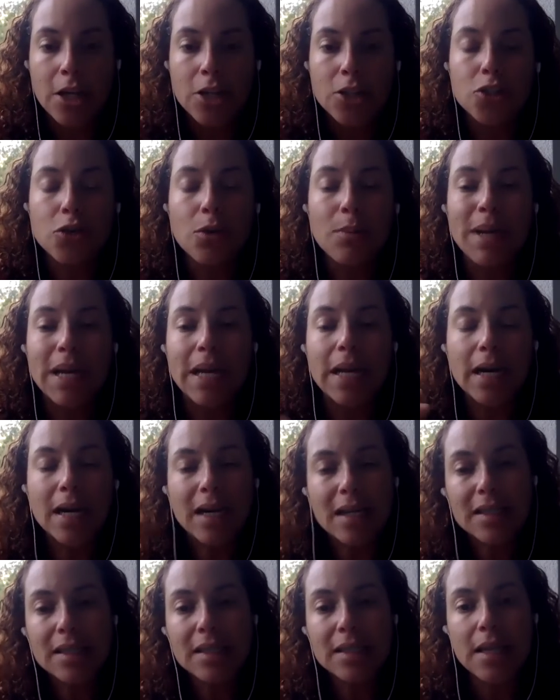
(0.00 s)
So,
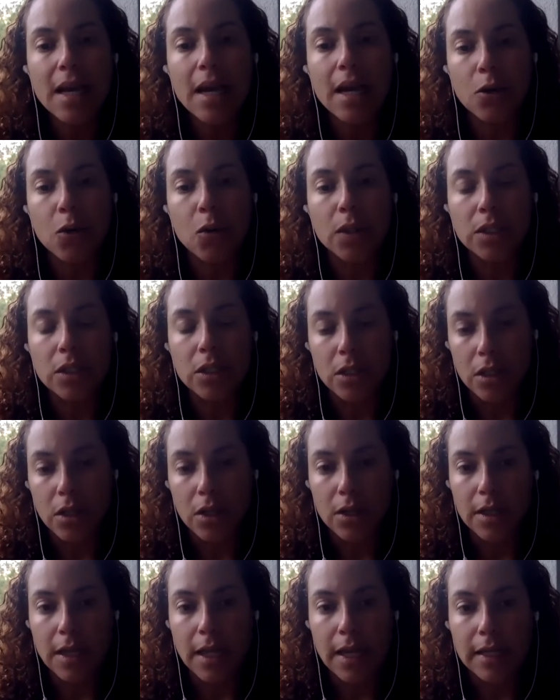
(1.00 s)
because it's not going to
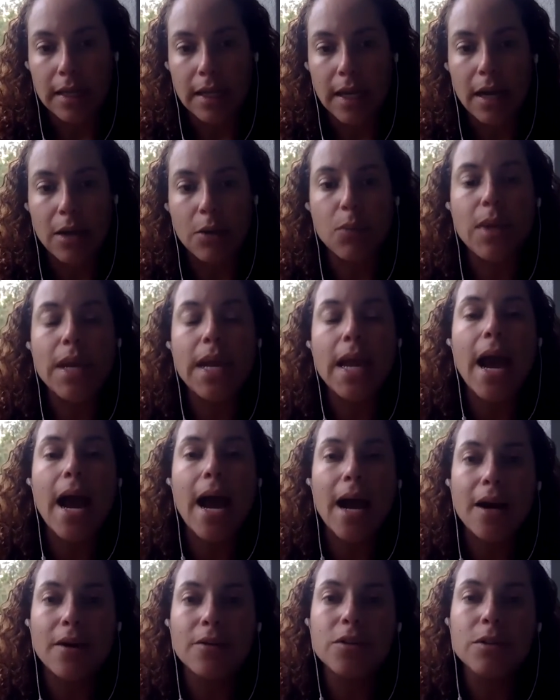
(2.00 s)
look like that, we
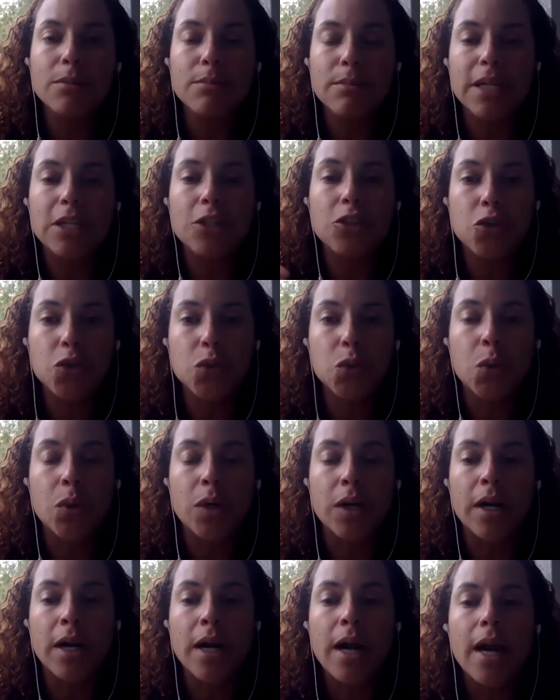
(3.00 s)
have to make
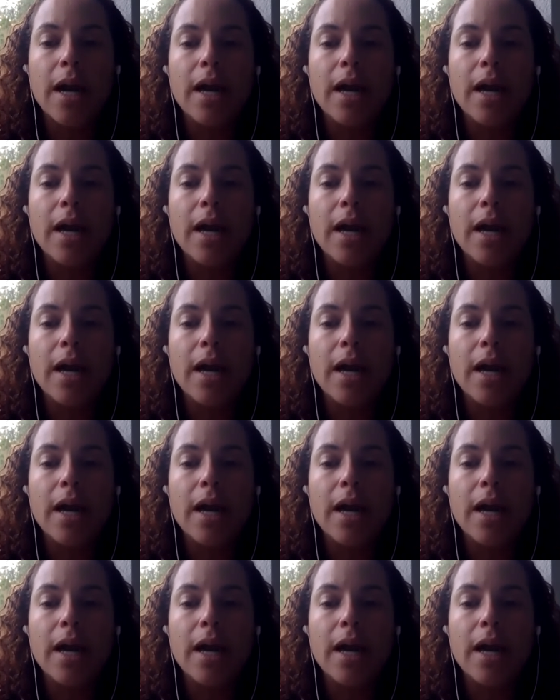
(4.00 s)
sure